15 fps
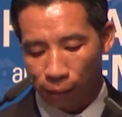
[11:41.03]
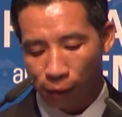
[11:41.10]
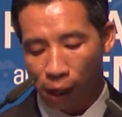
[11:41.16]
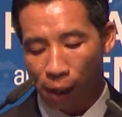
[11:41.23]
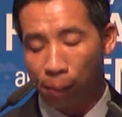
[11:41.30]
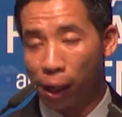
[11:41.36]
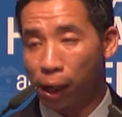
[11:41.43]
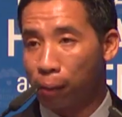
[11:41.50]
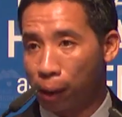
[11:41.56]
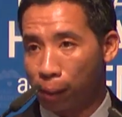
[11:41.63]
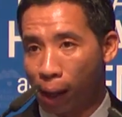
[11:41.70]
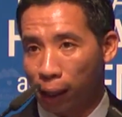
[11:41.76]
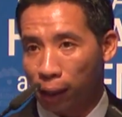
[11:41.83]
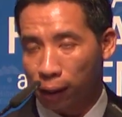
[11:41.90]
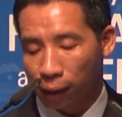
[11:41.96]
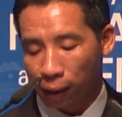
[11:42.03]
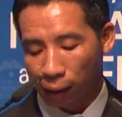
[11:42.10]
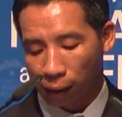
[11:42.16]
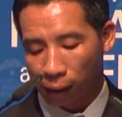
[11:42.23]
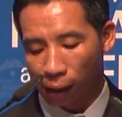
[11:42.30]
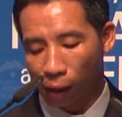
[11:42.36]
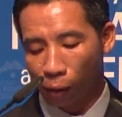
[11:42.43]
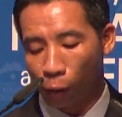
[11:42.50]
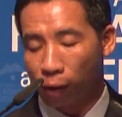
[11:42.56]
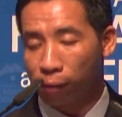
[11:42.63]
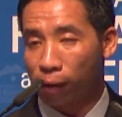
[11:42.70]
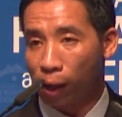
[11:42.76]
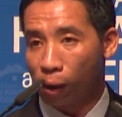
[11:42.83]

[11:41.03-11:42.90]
or those who were recently